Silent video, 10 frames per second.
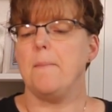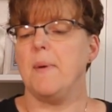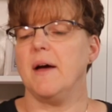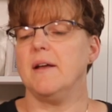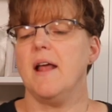
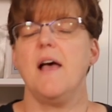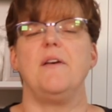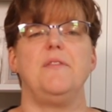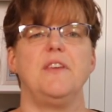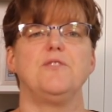But
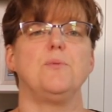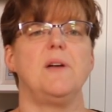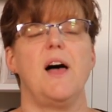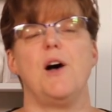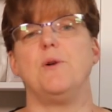this
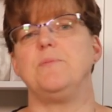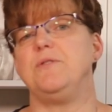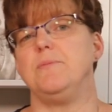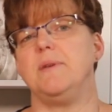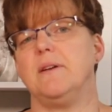will help
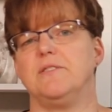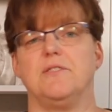to be able